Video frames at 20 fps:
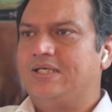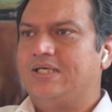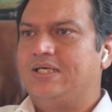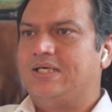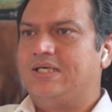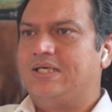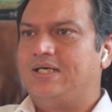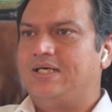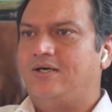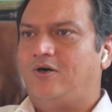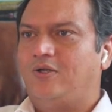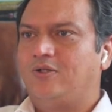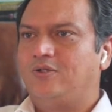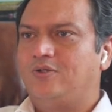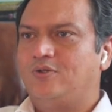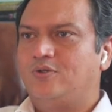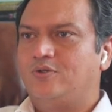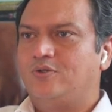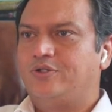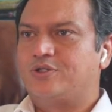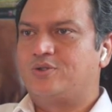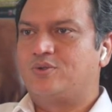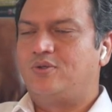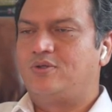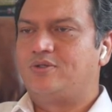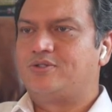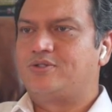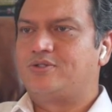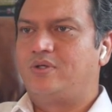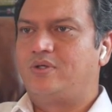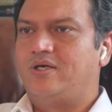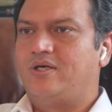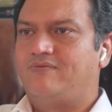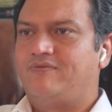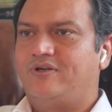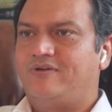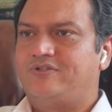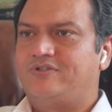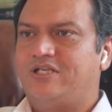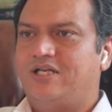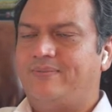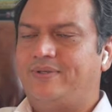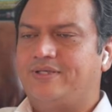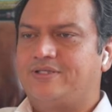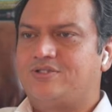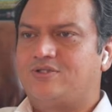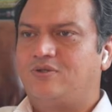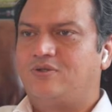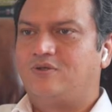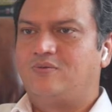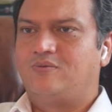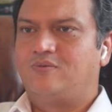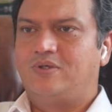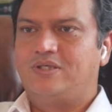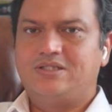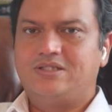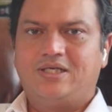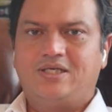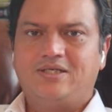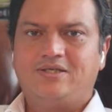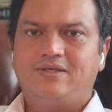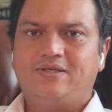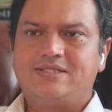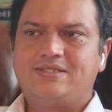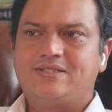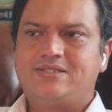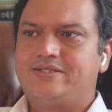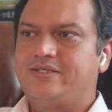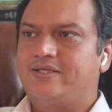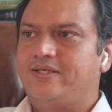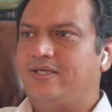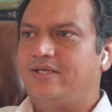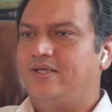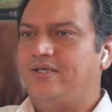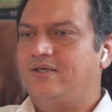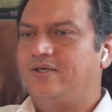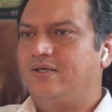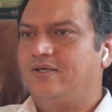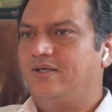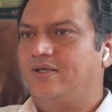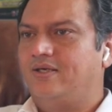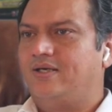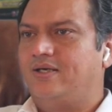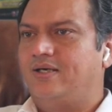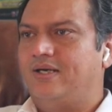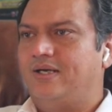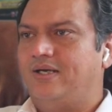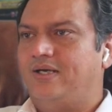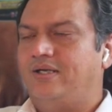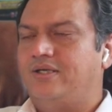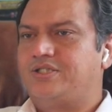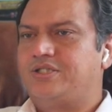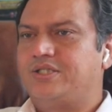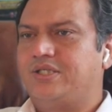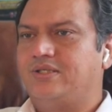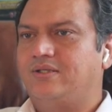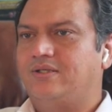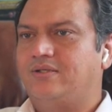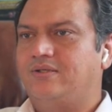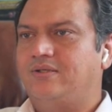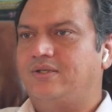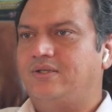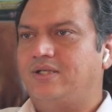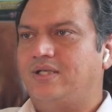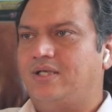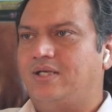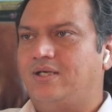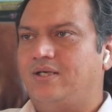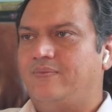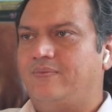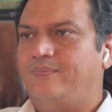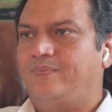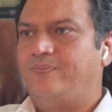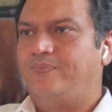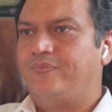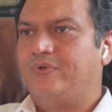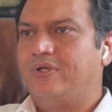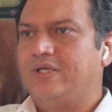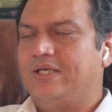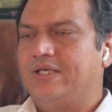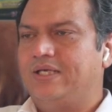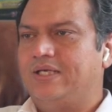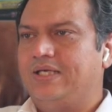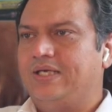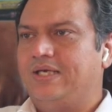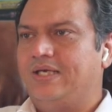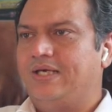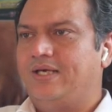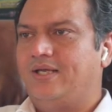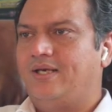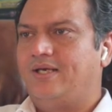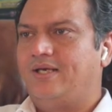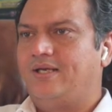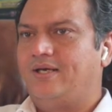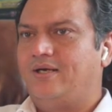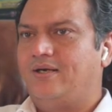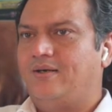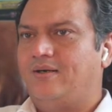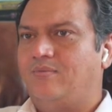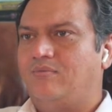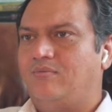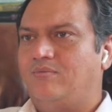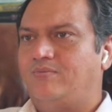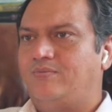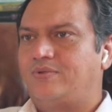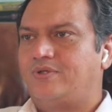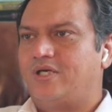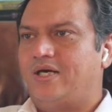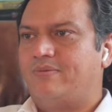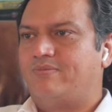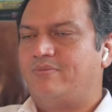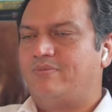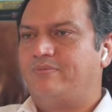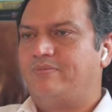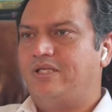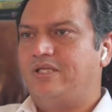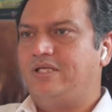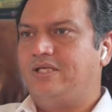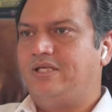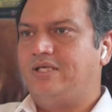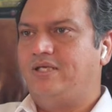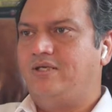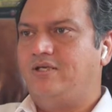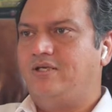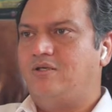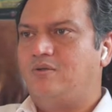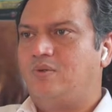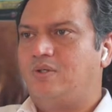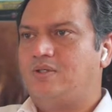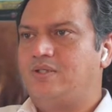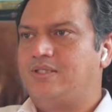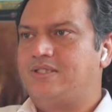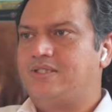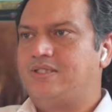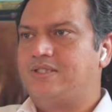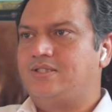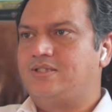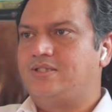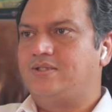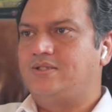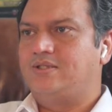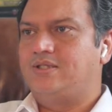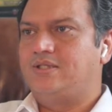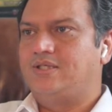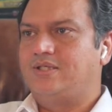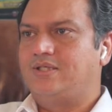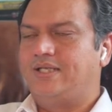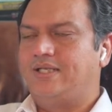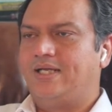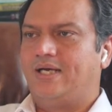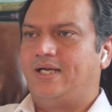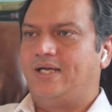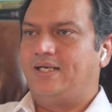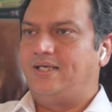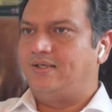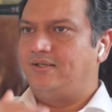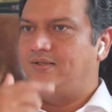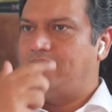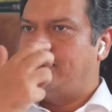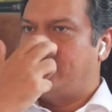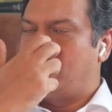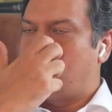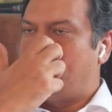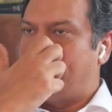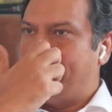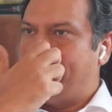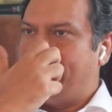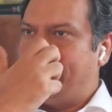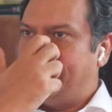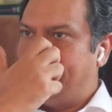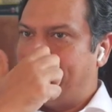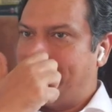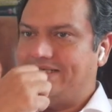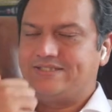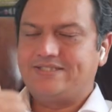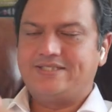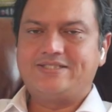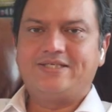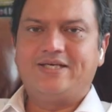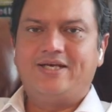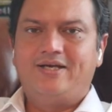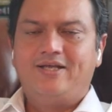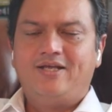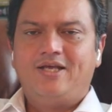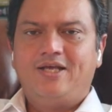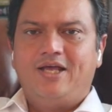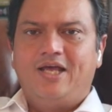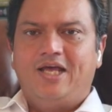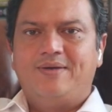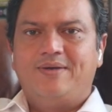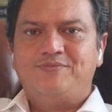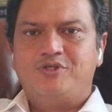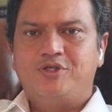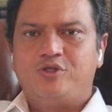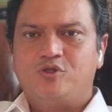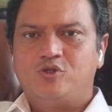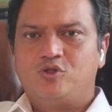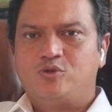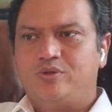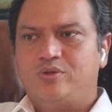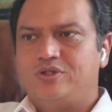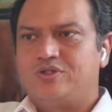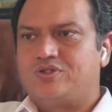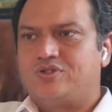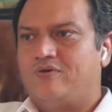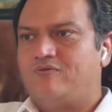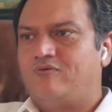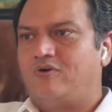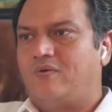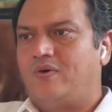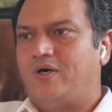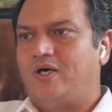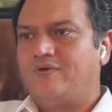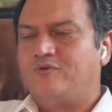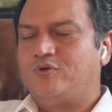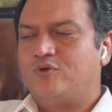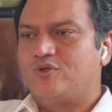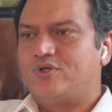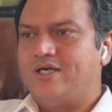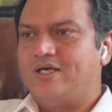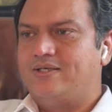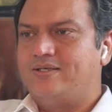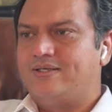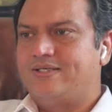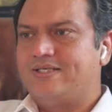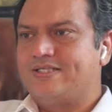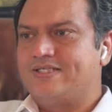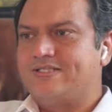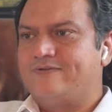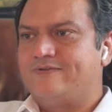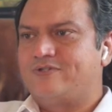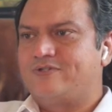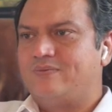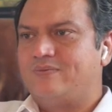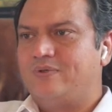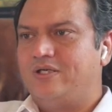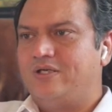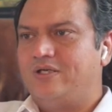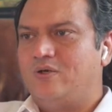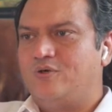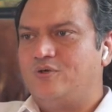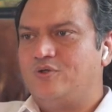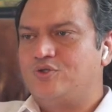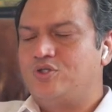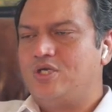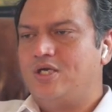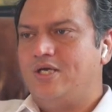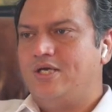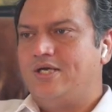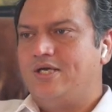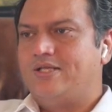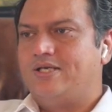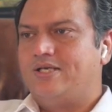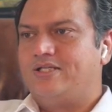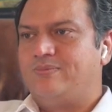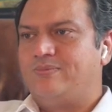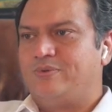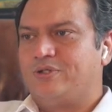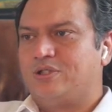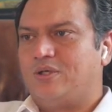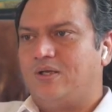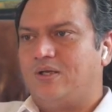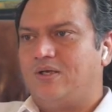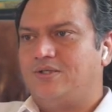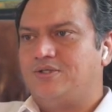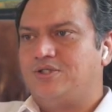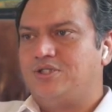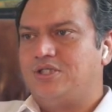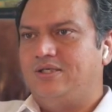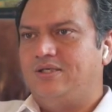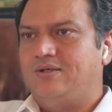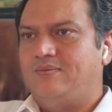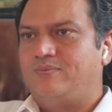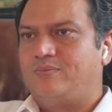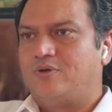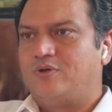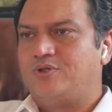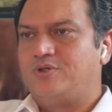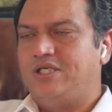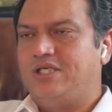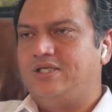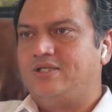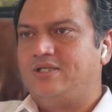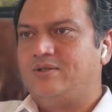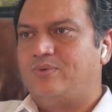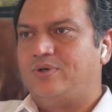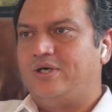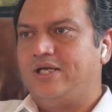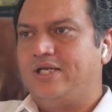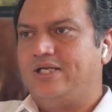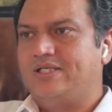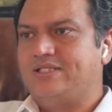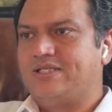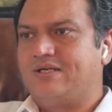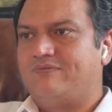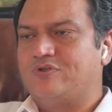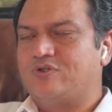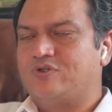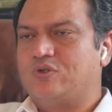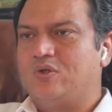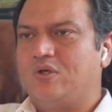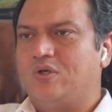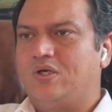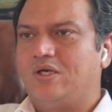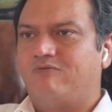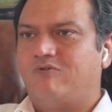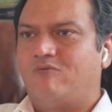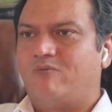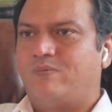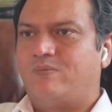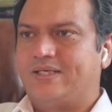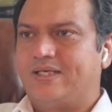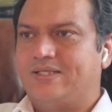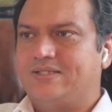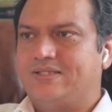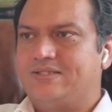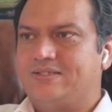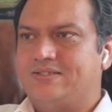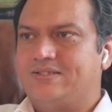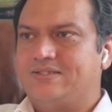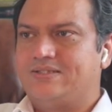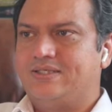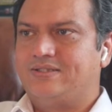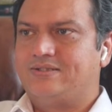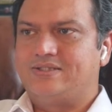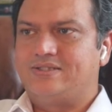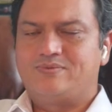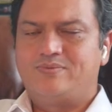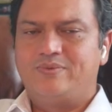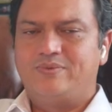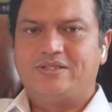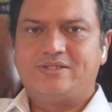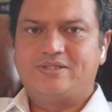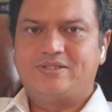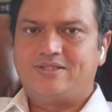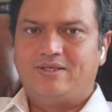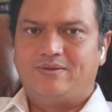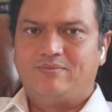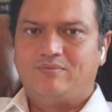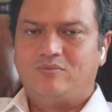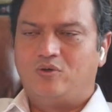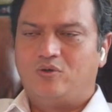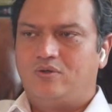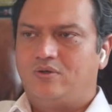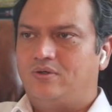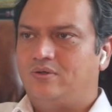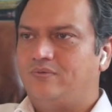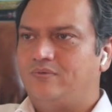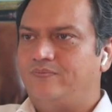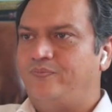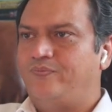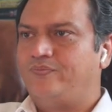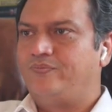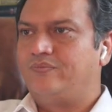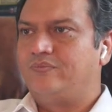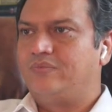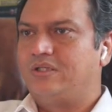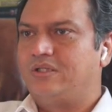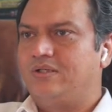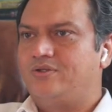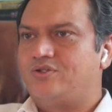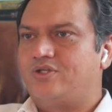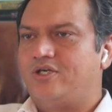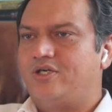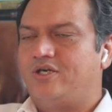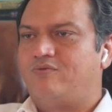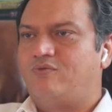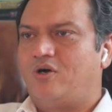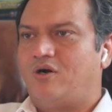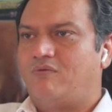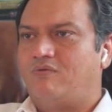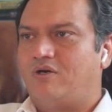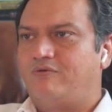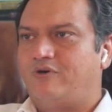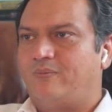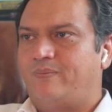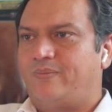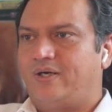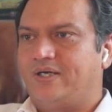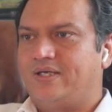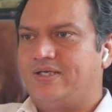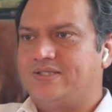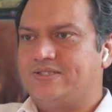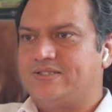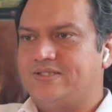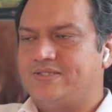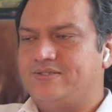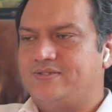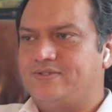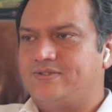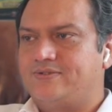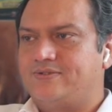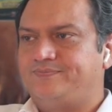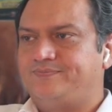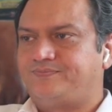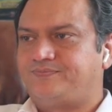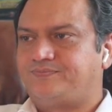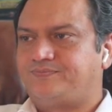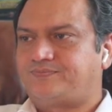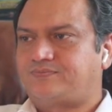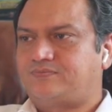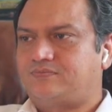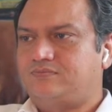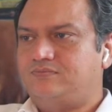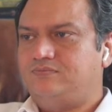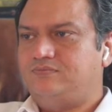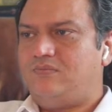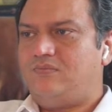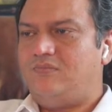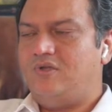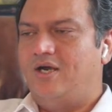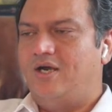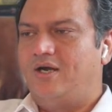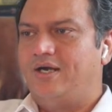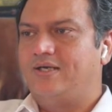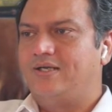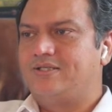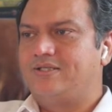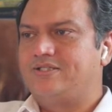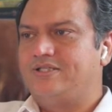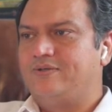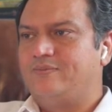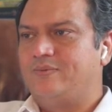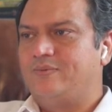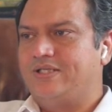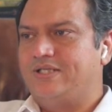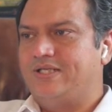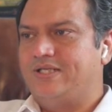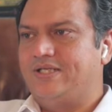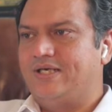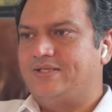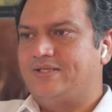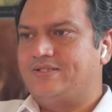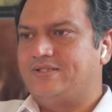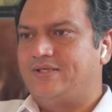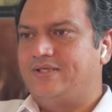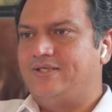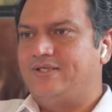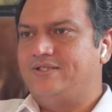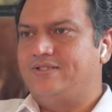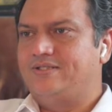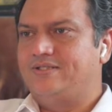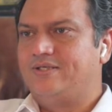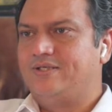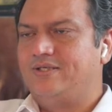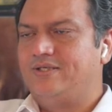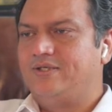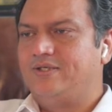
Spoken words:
Although this whole story of left thalamic stroke was unnecessary addition and probably was not required. As I said, MCQs pretty straightforward. If you're trying to test if someone knows that the pathology protein in the brain is alpha-synuclein for Parkinson's, then just make the stem more straightforward for Parkinson's. All right, let's see what the answer is.